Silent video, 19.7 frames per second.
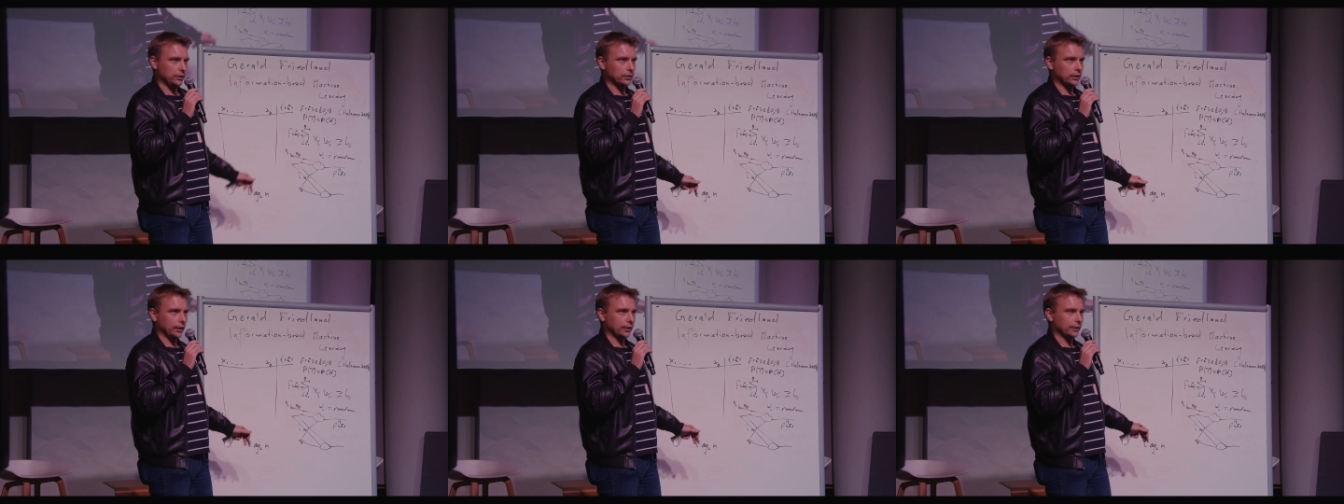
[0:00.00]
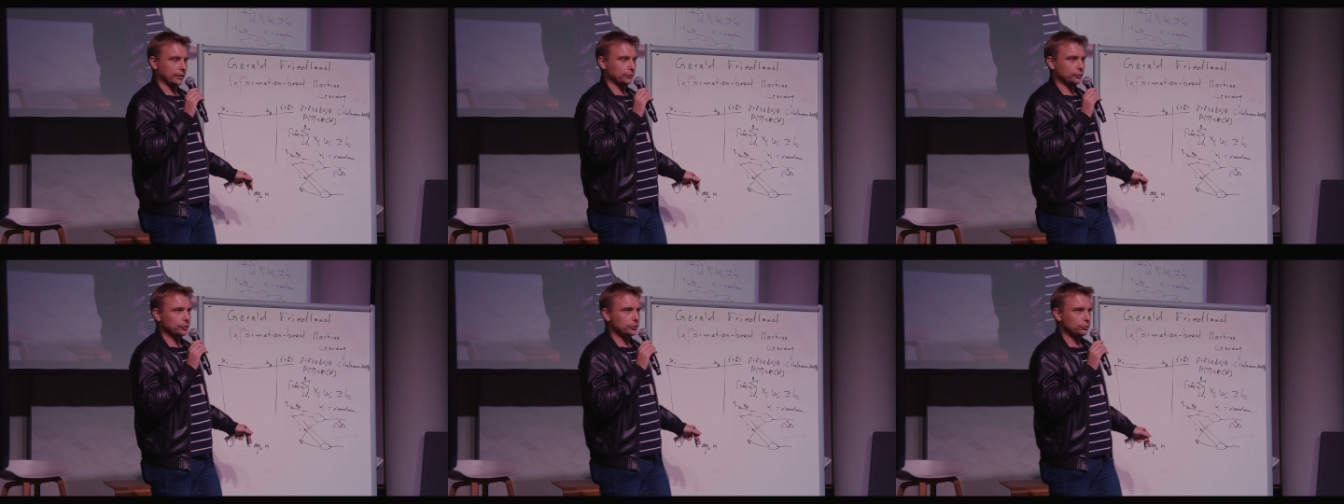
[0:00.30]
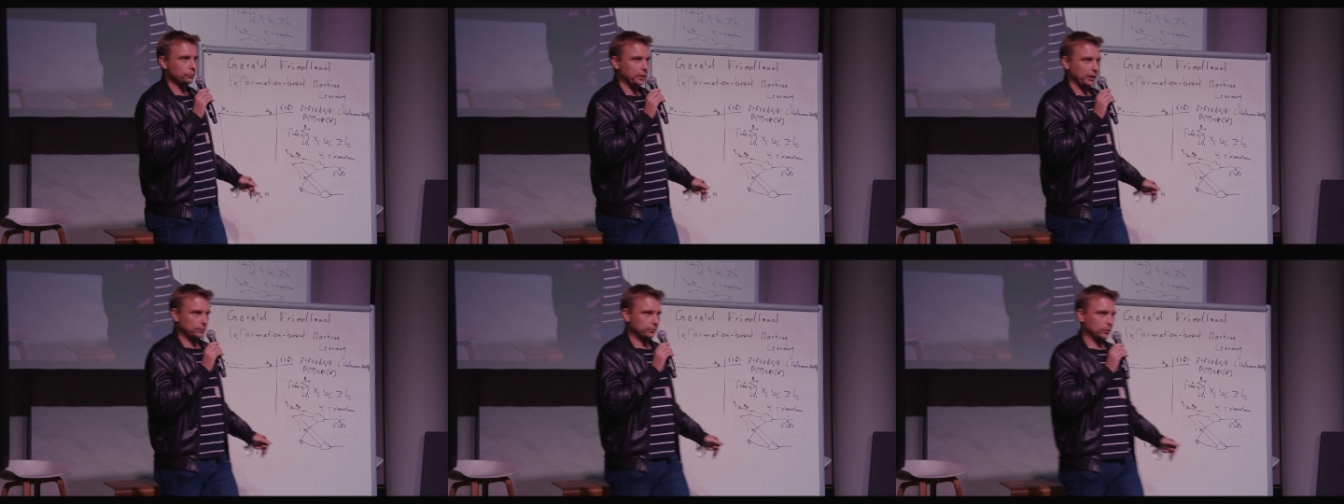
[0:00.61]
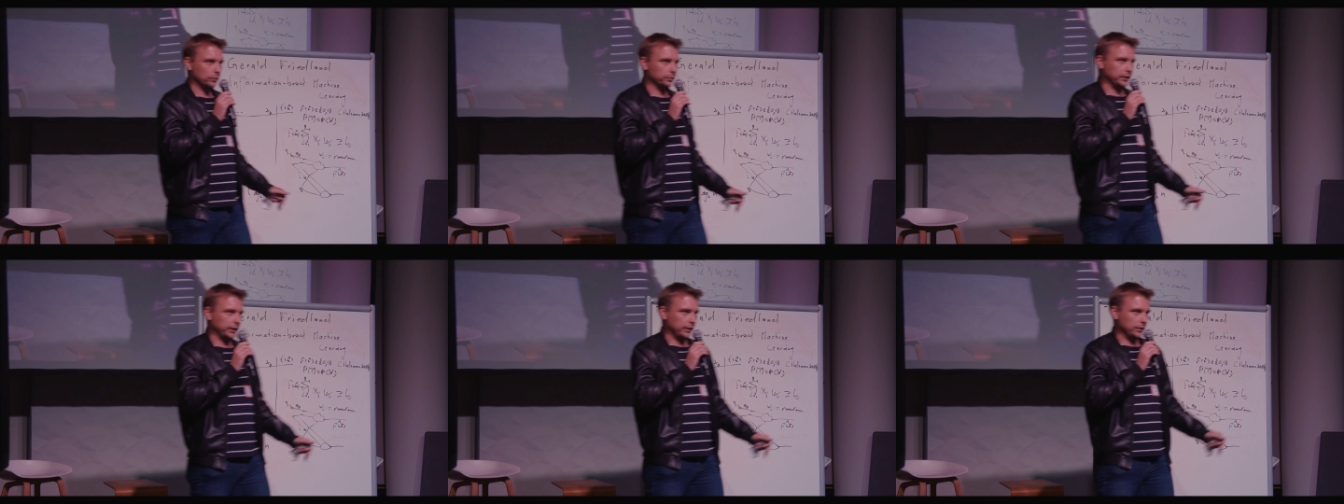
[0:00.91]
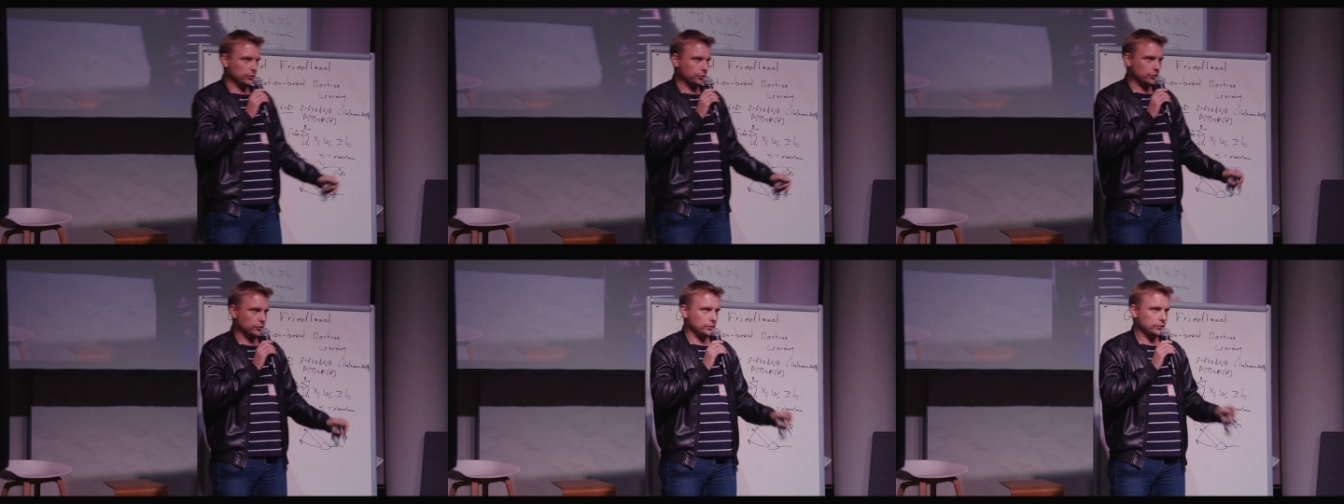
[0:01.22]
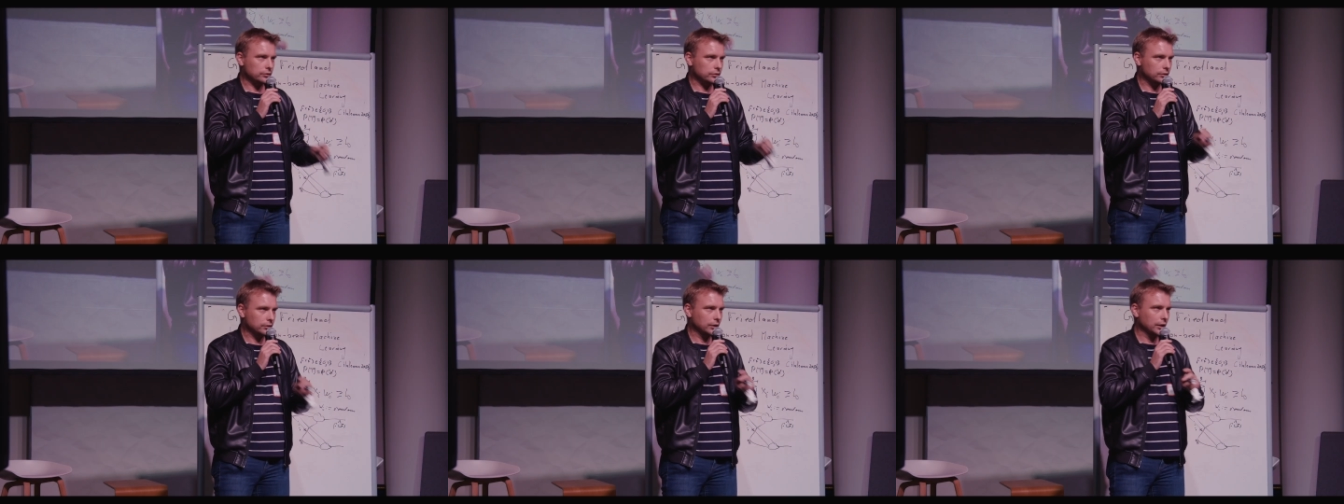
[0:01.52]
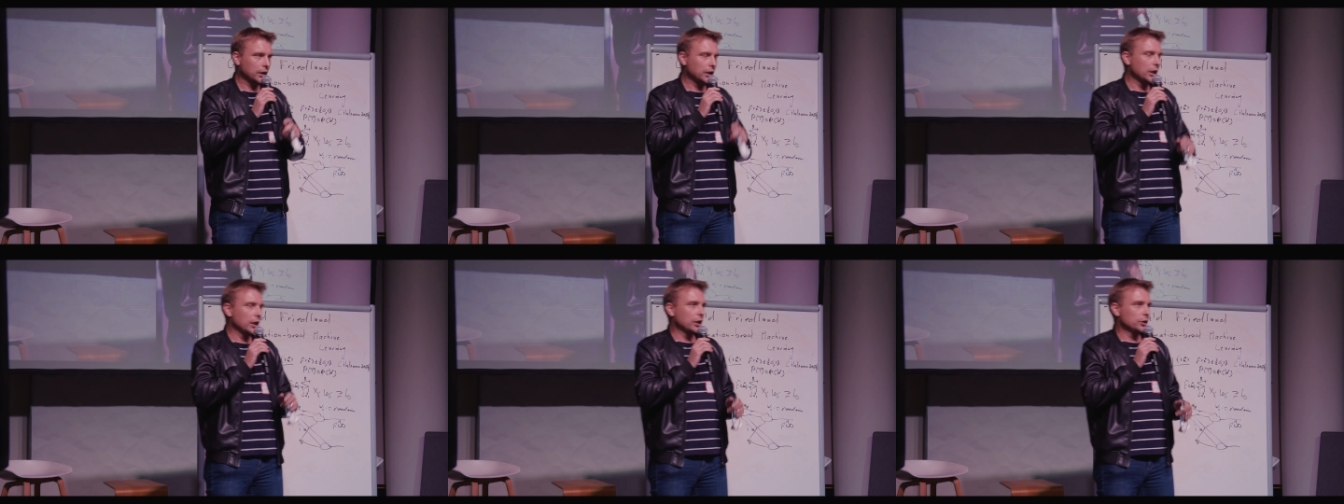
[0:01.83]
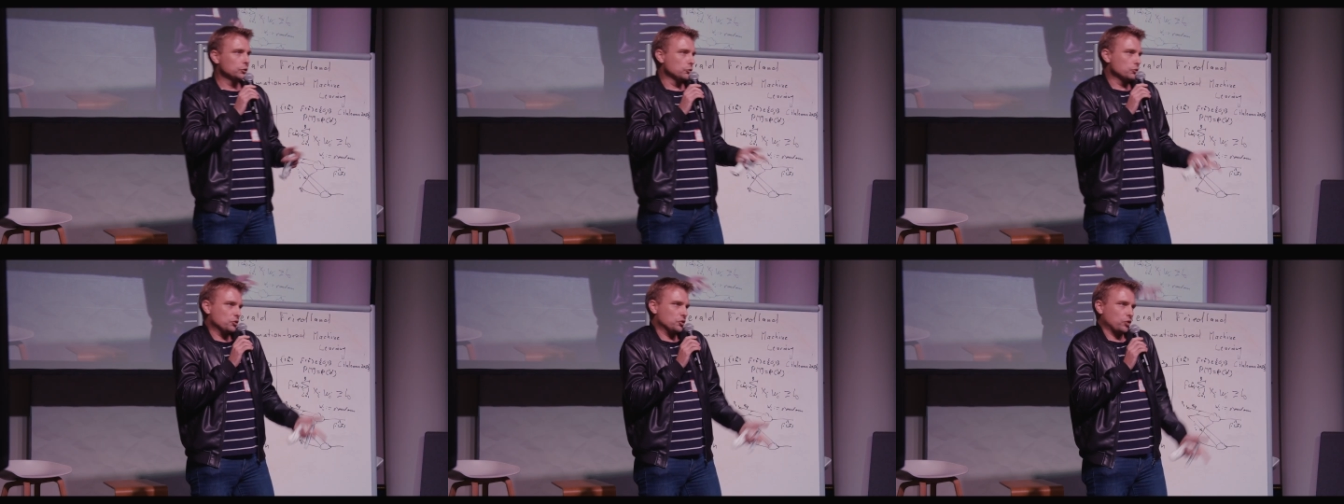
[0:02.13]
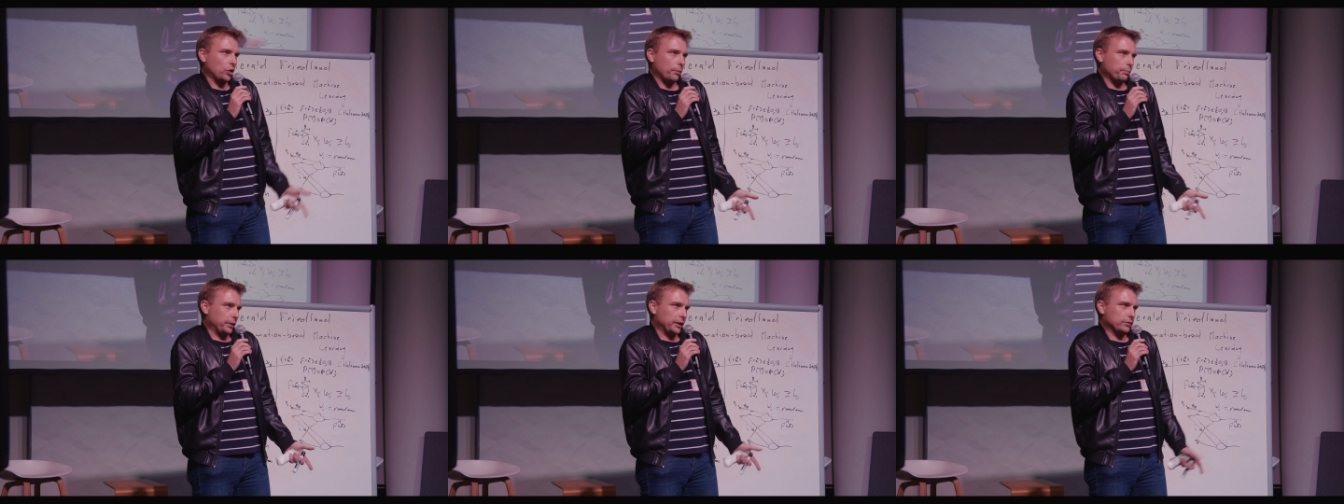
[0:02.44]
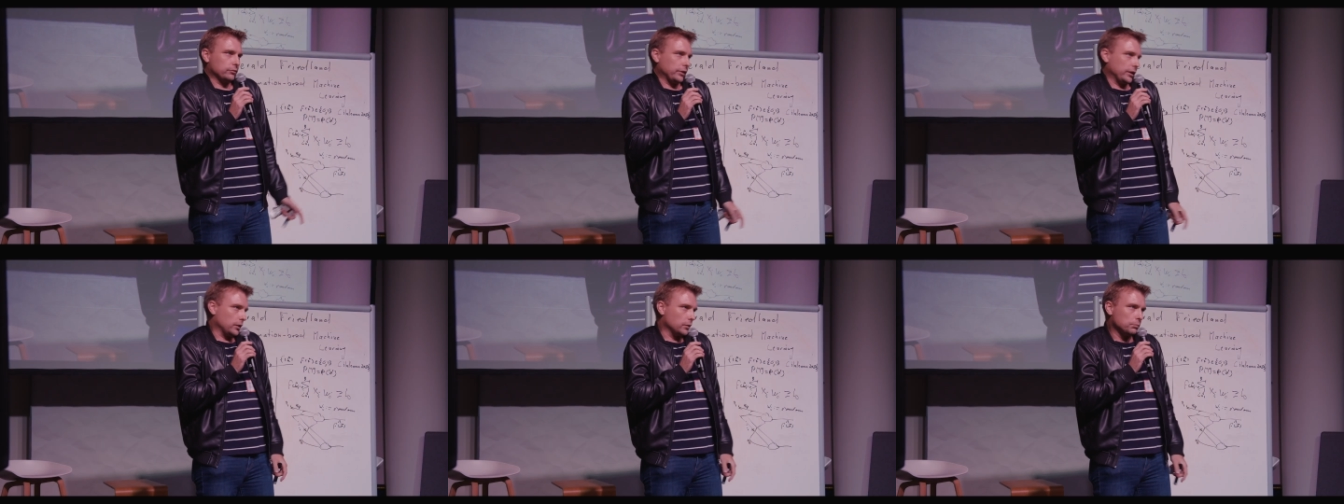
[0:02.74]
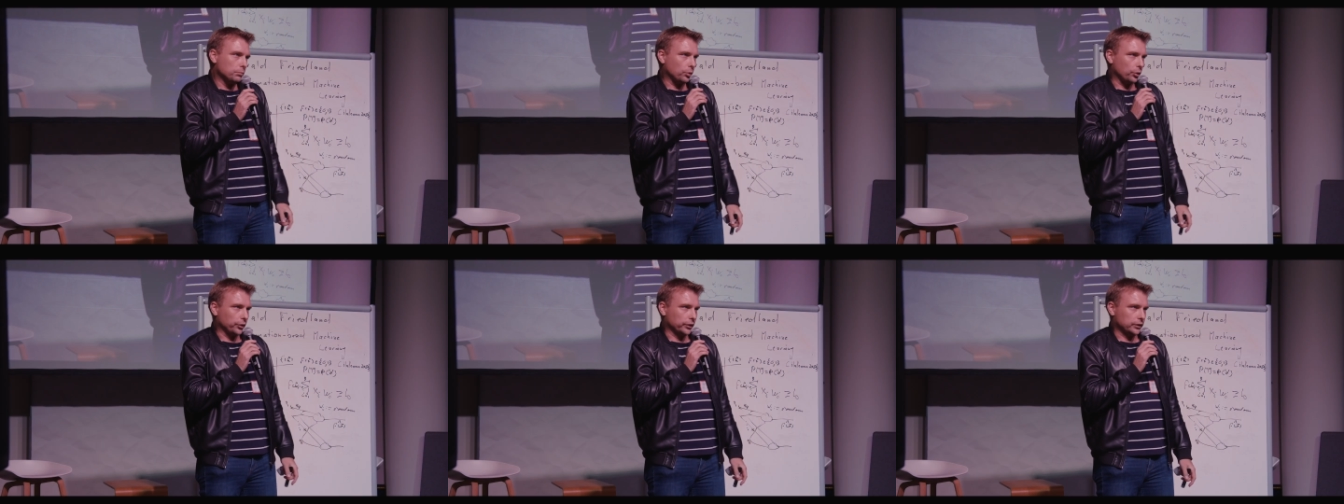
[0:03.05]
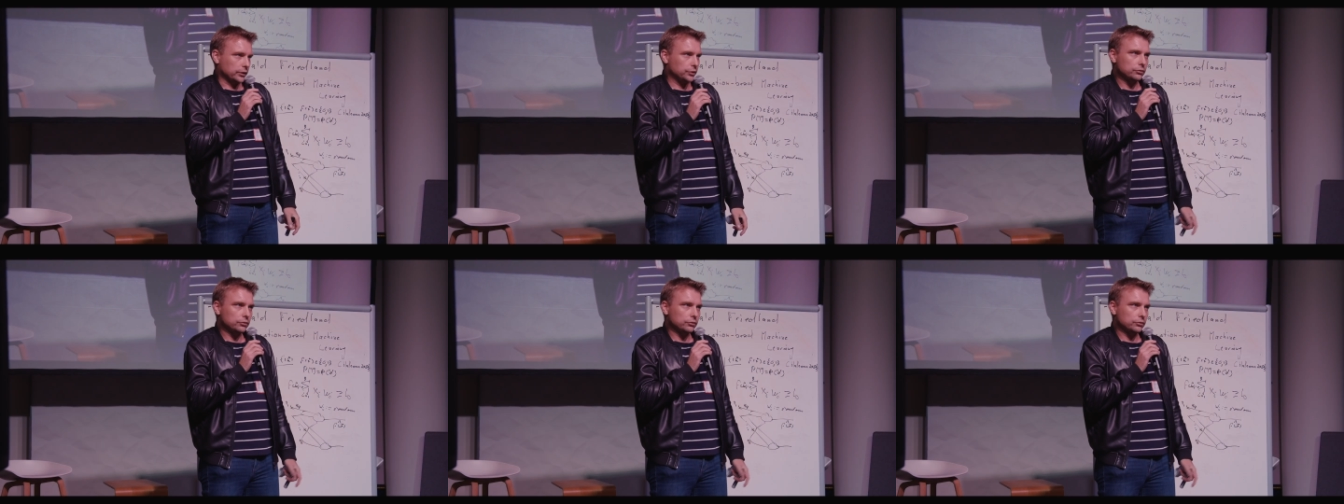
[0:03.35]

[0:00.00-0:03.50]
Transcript: that if you do backpropagation, you stop at a random point.